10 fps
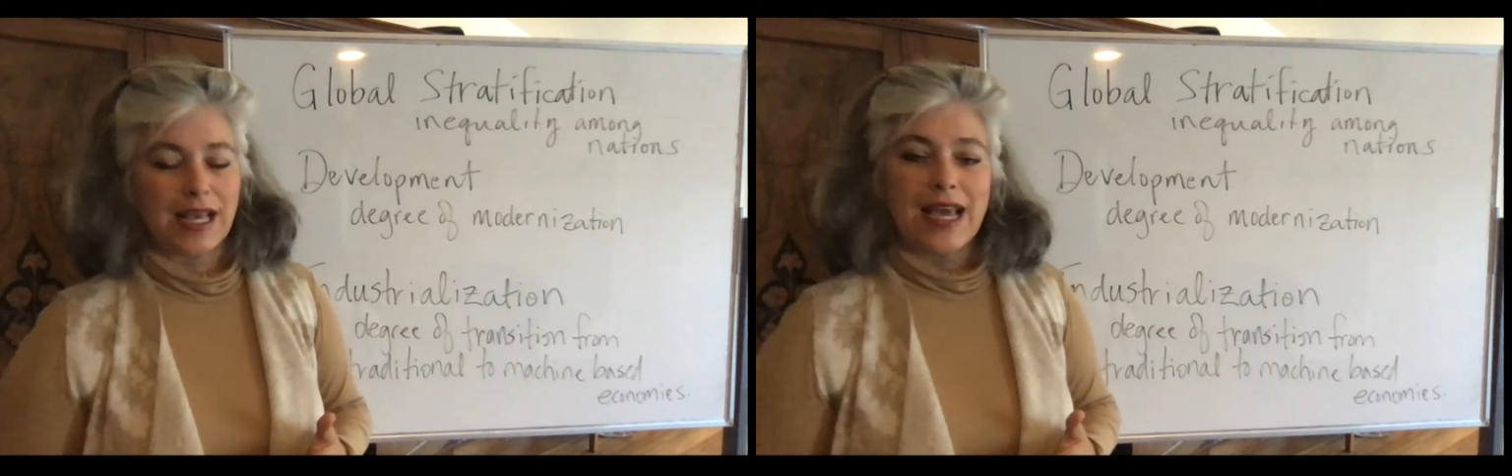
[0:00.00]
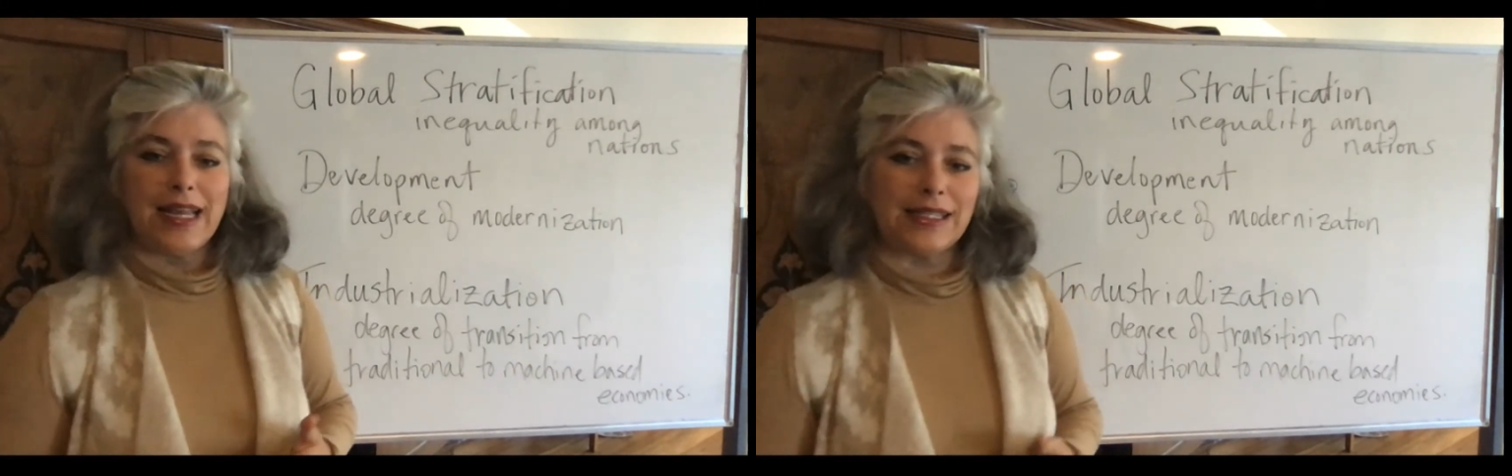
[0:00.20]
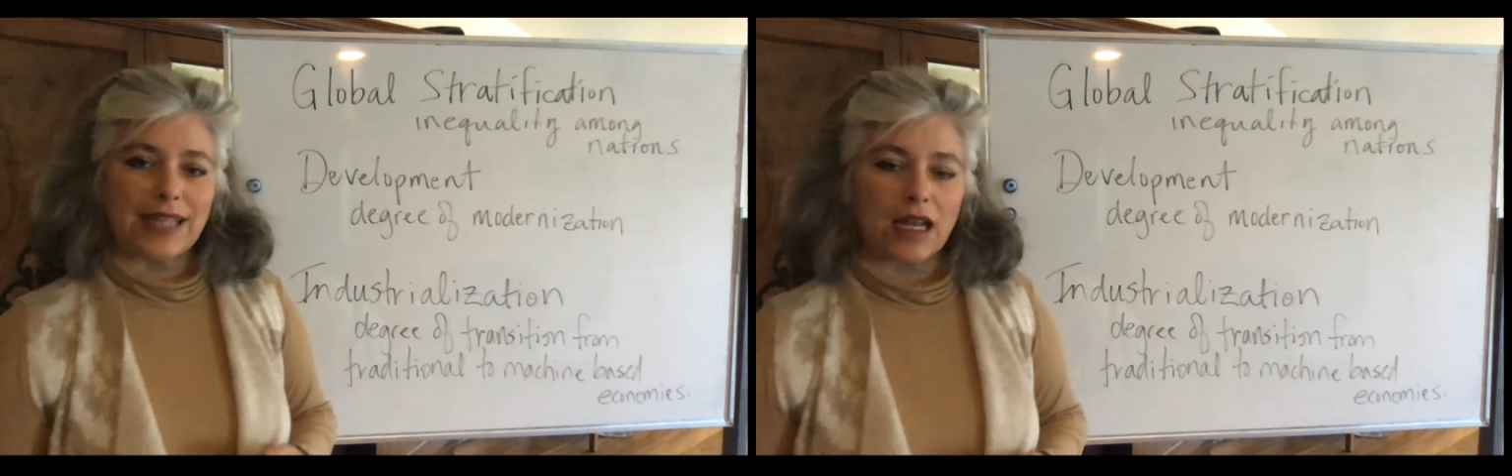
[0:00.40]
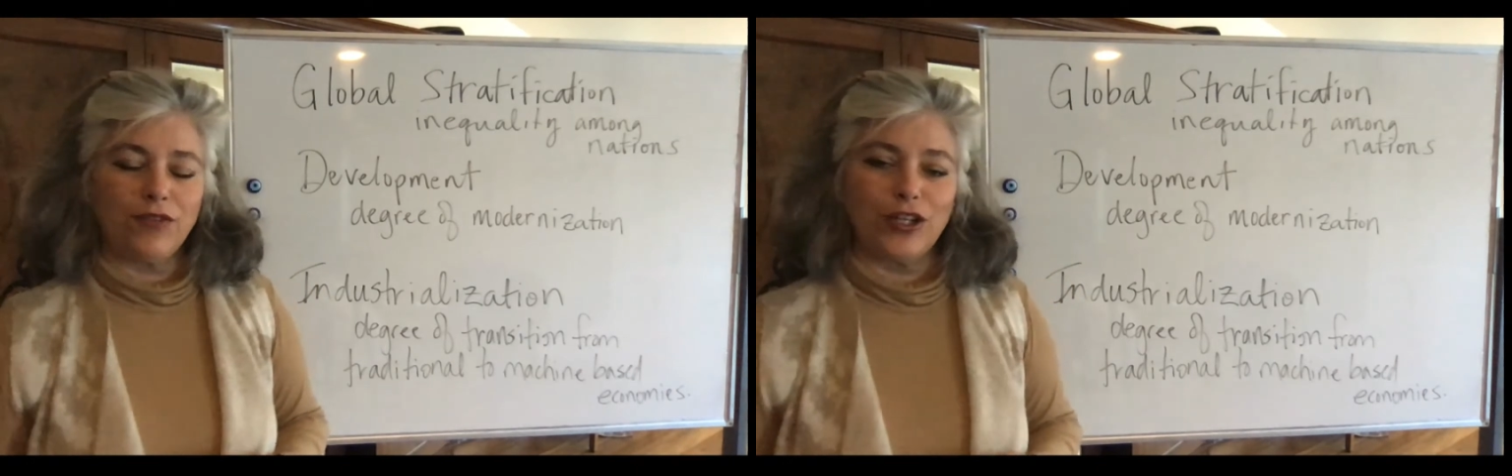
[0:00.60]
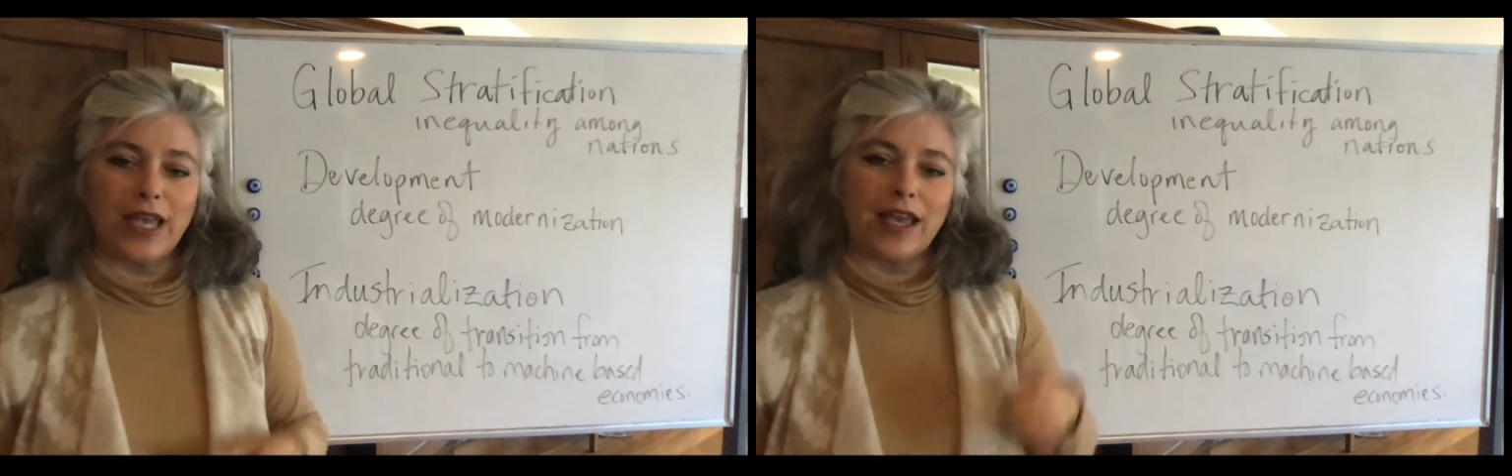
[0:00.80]
instead of
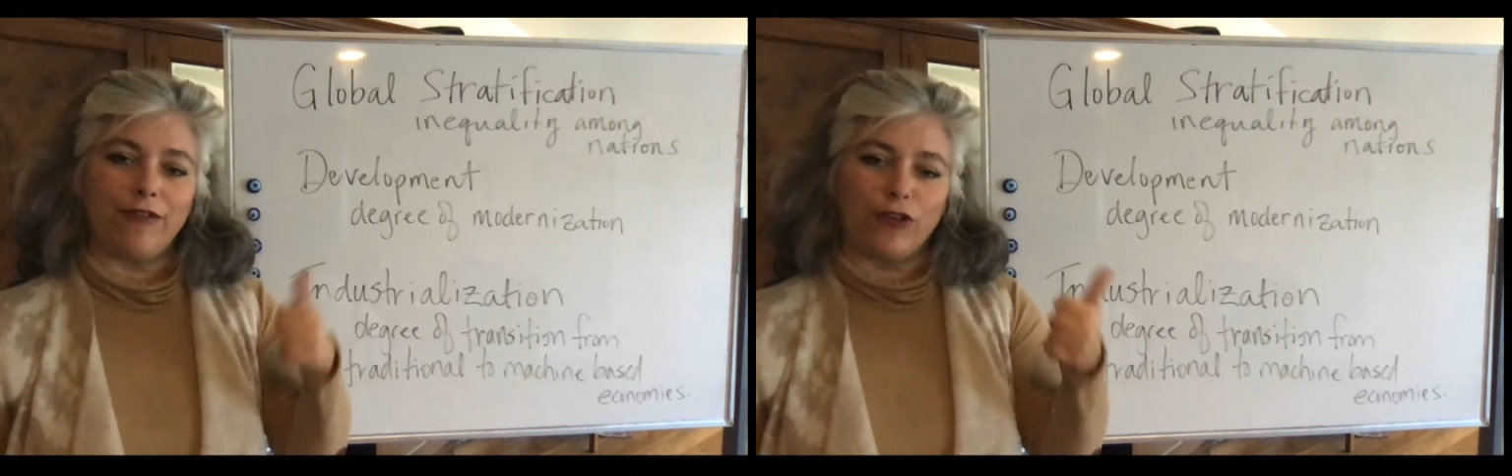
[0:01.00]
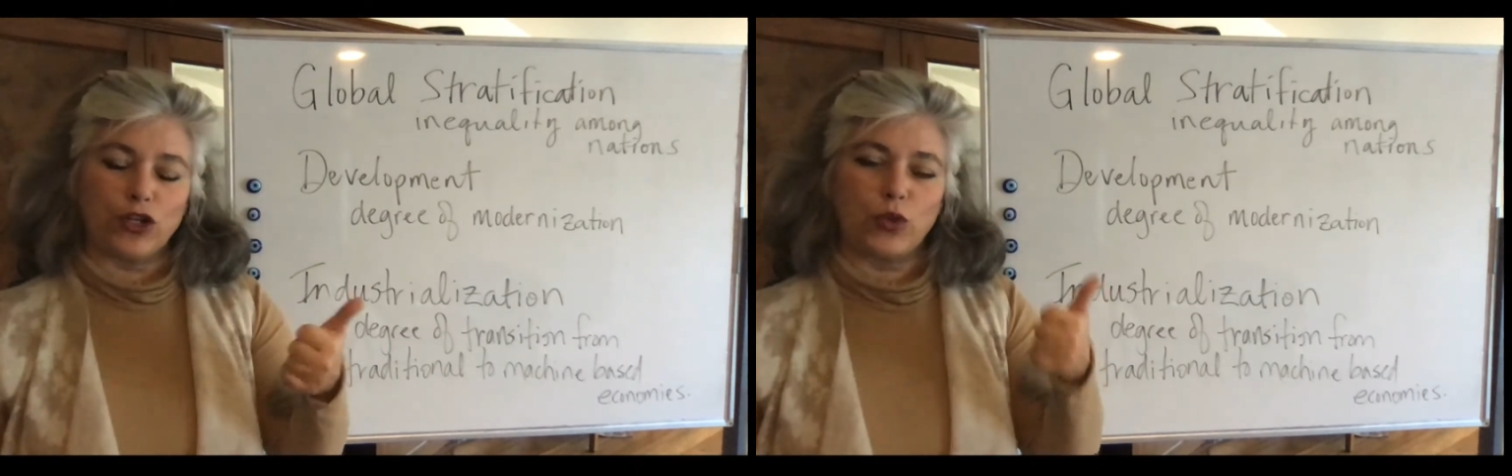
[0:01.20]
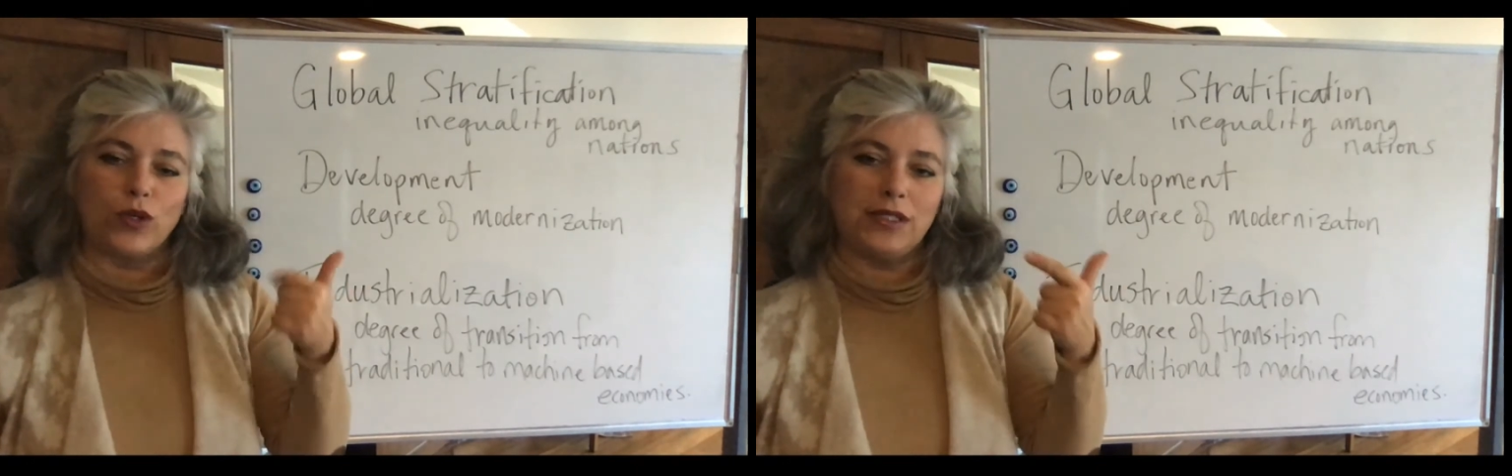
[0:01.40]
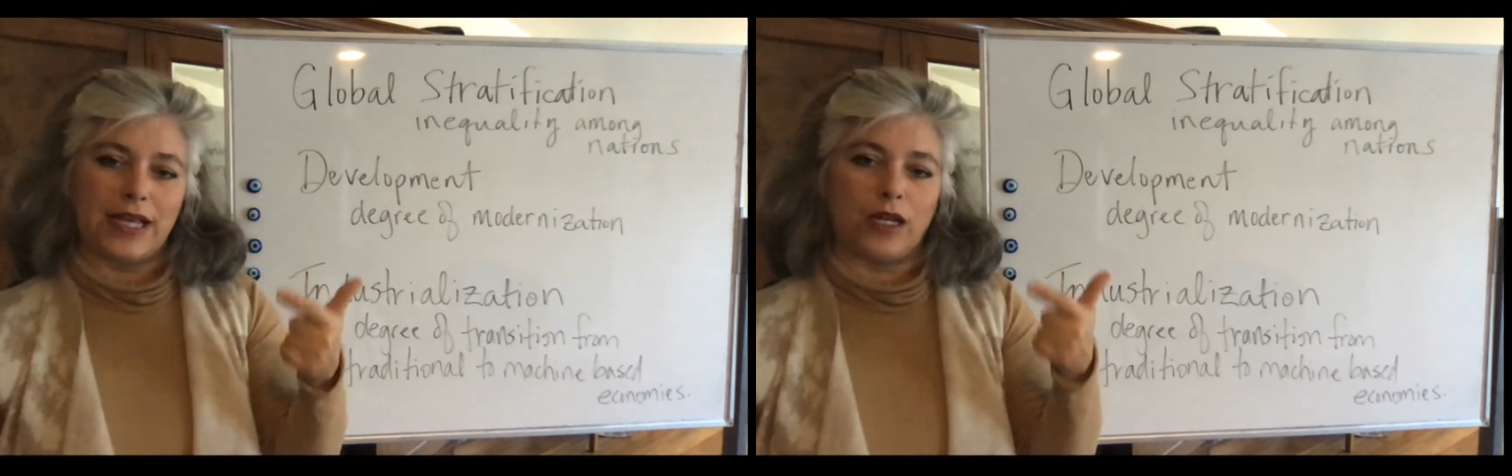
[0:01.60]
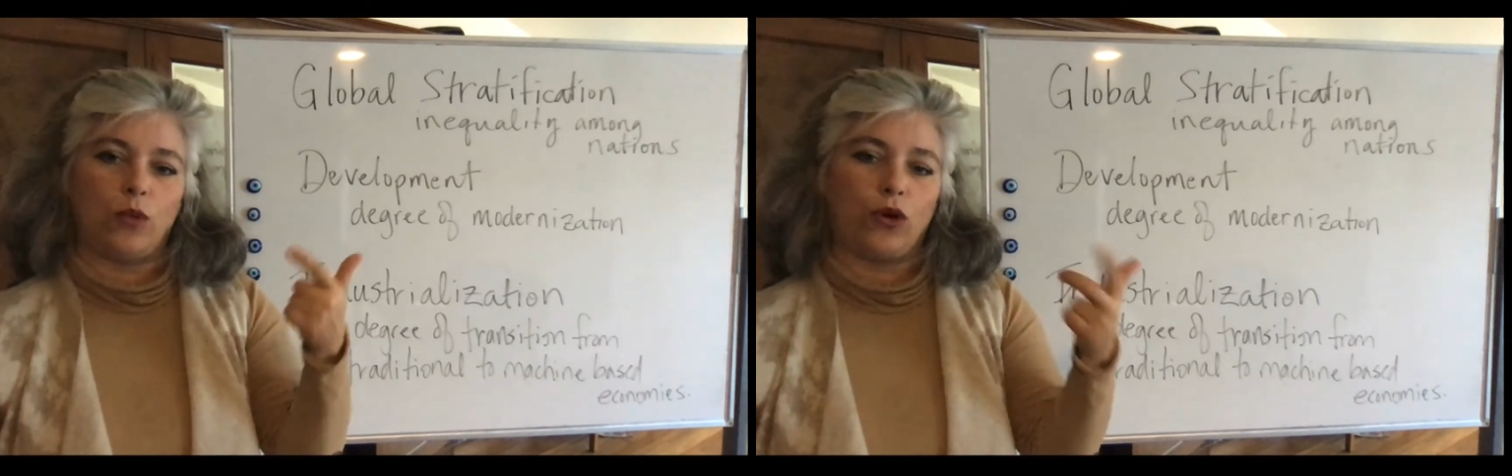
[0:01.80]
looking at first world,
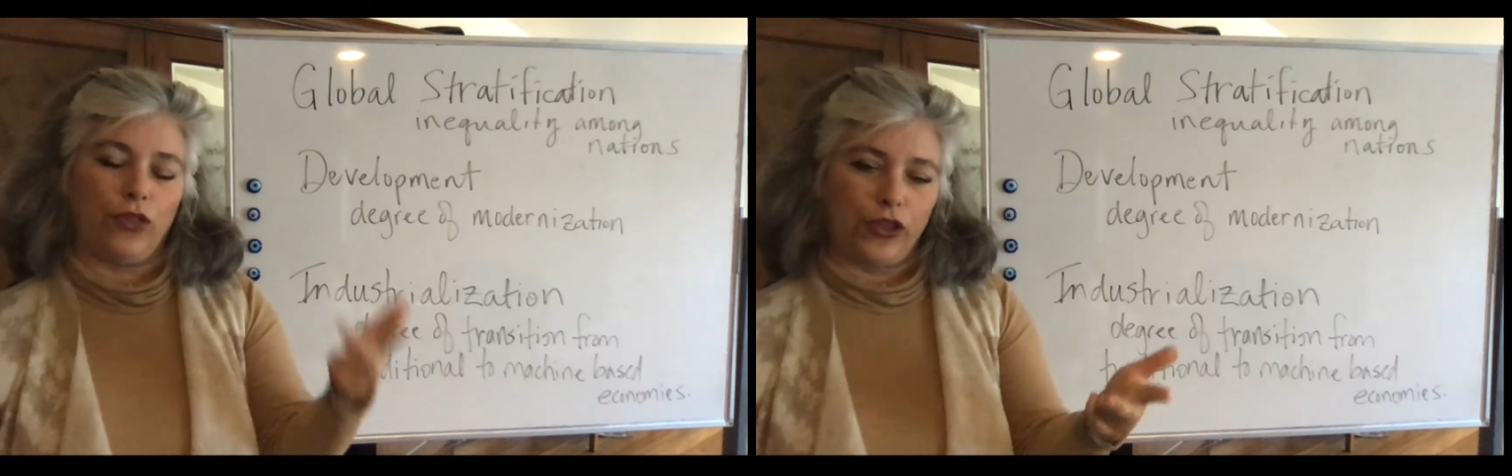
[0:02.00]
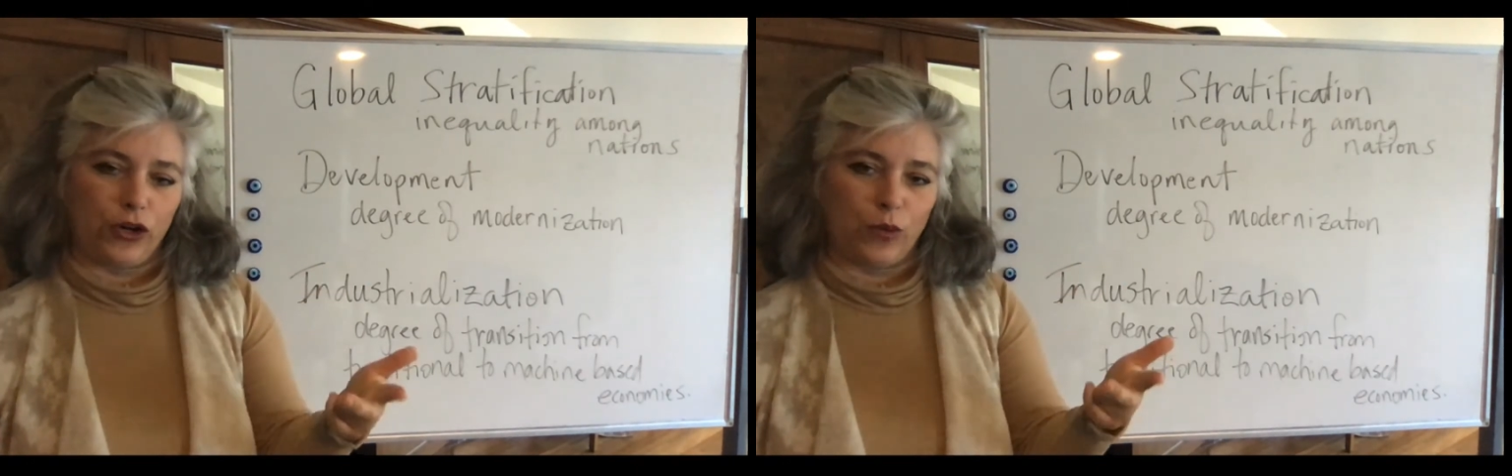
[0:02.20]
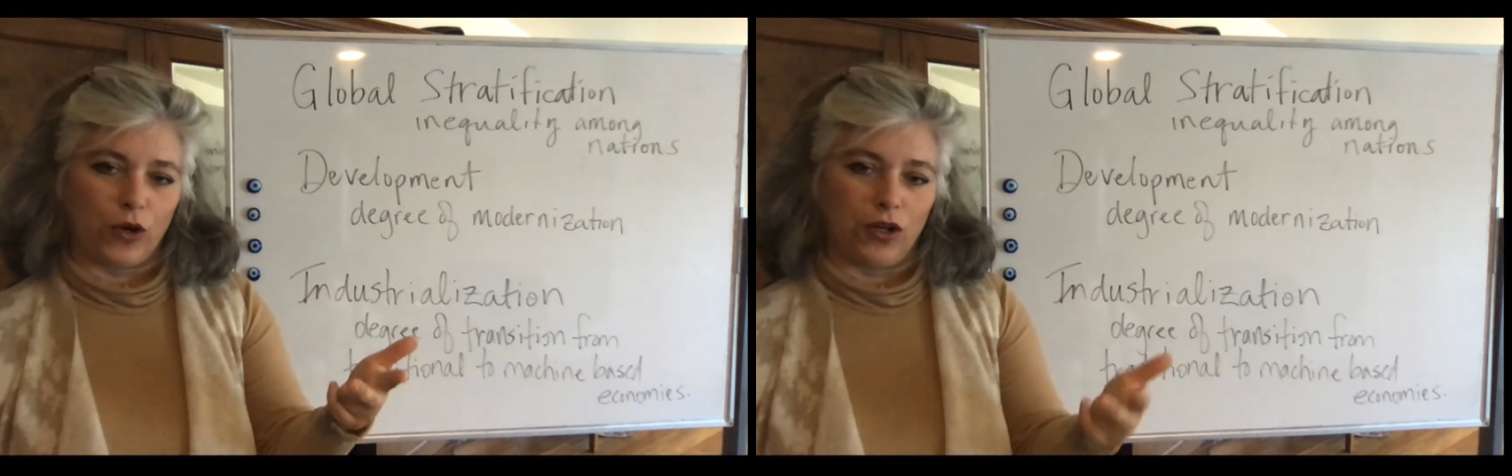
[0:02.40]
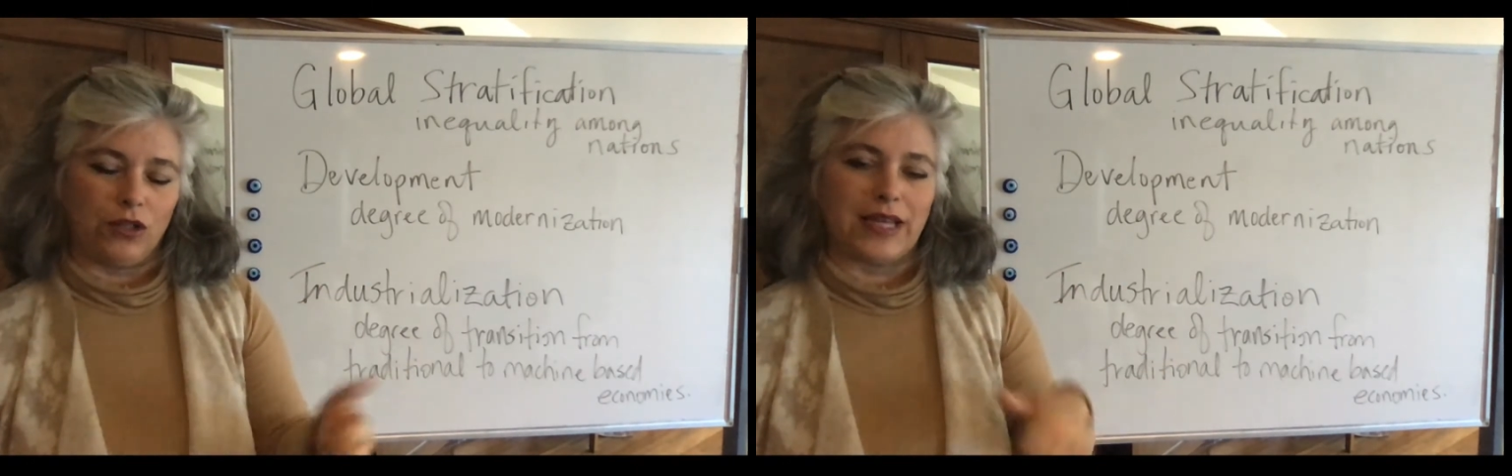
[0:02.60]
second world, third world,